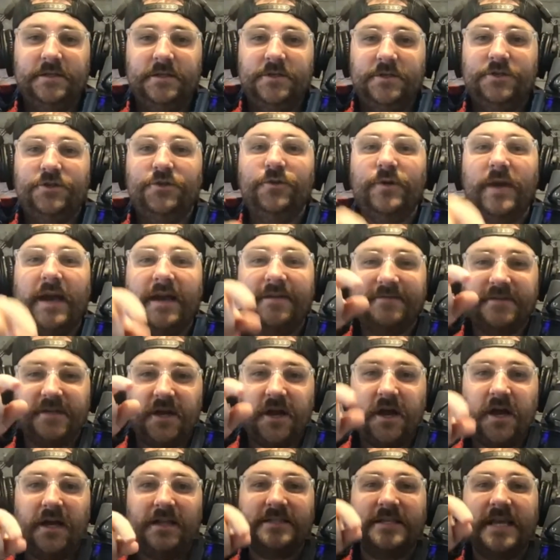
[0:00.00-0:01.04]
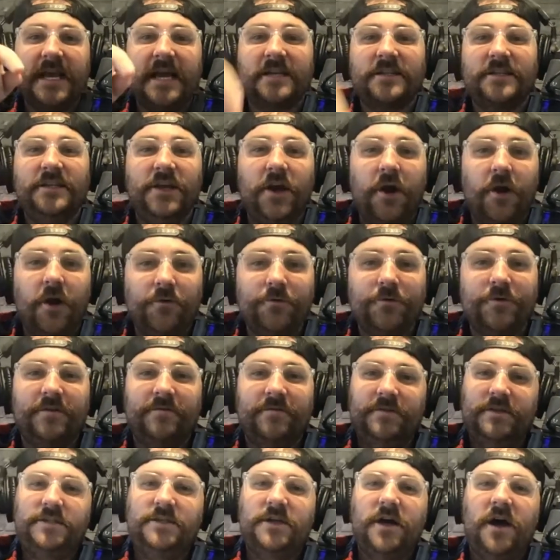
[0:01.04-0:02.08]
So you have to contact the owner
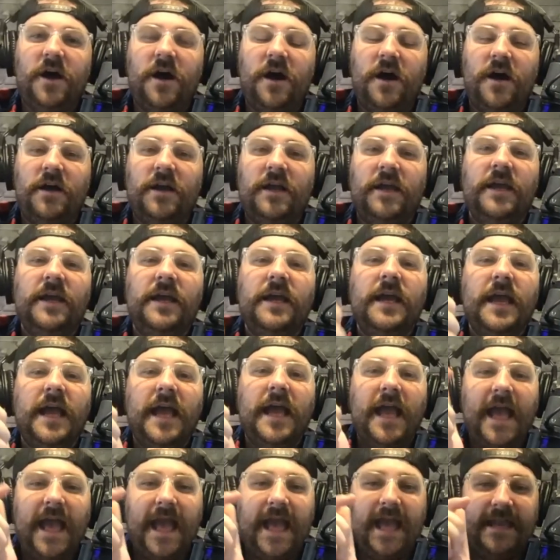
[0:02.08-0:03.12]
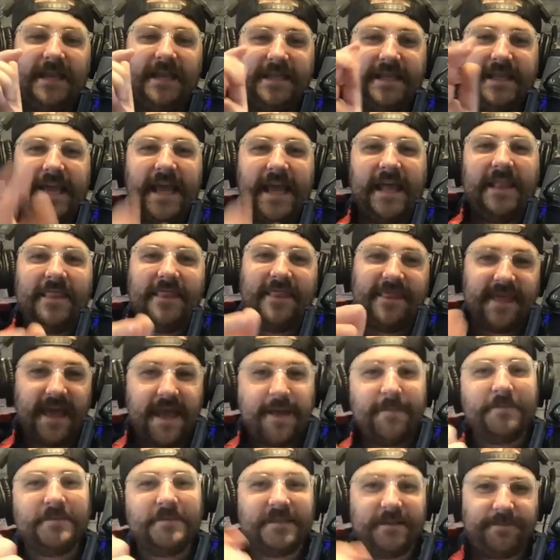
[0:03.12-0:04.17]
of the dog and get
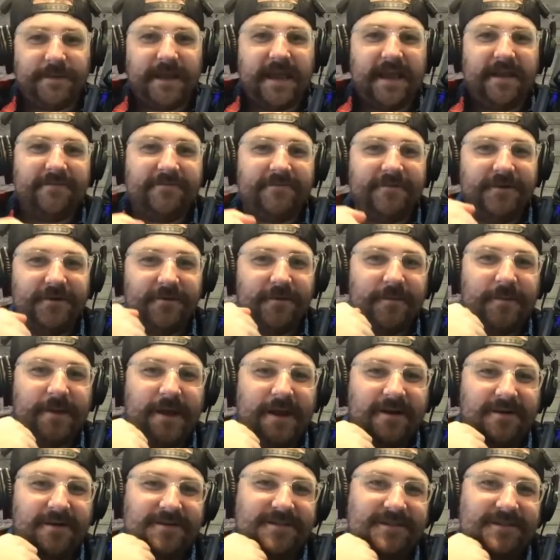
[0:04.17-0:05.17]
them to pay for your repairs.